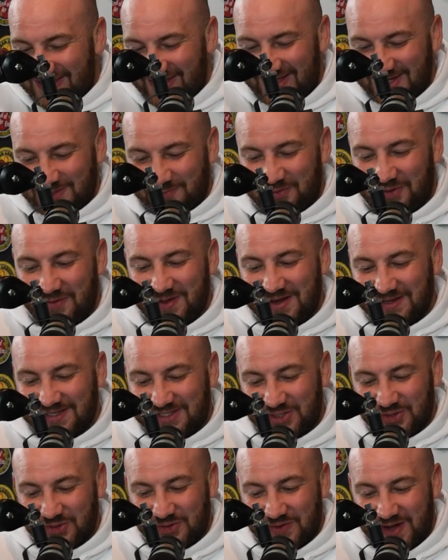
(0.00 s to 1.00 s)
No, that's brilliant.
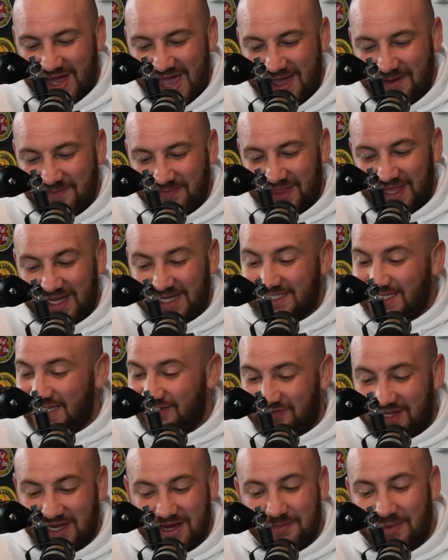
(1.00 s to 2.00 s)
So, um, like I say,
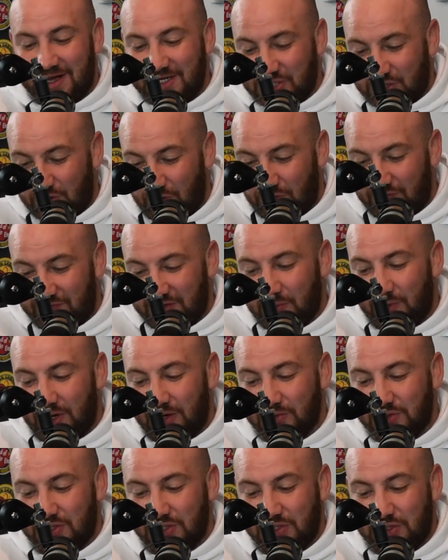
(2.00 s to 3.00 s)
you've taken magic all over the
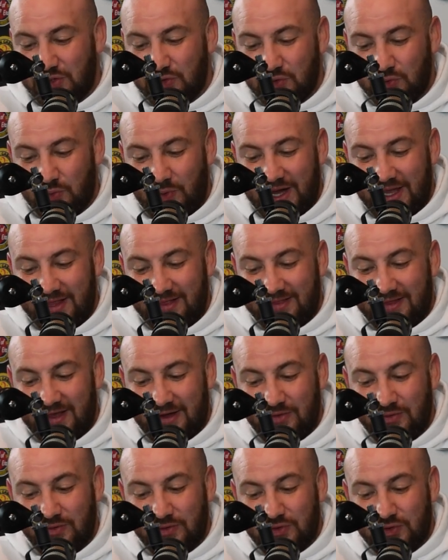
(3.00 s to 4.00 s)
world. You went
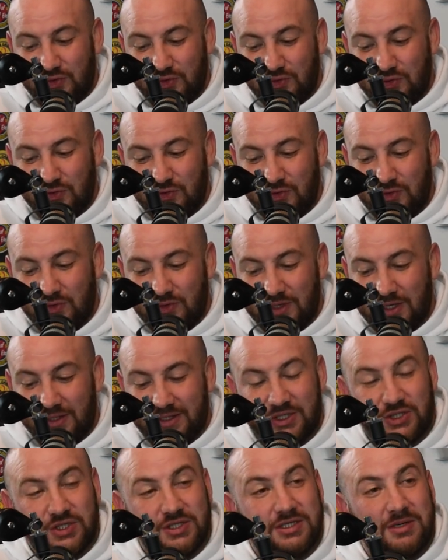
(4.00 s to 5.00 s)
down to the
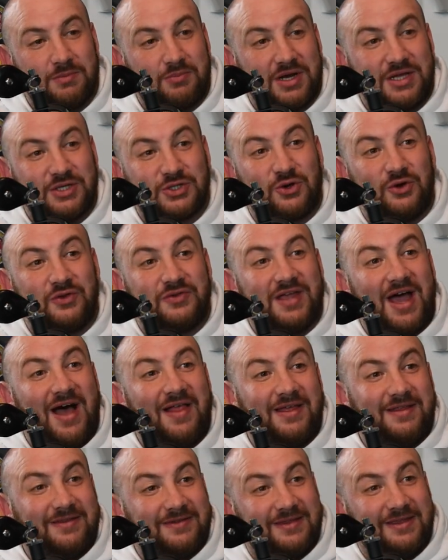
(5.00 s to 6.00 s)
auditions at Britain's Got
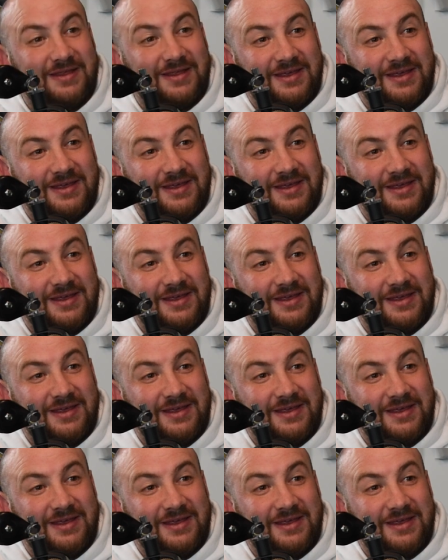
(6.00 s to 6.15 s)
Talent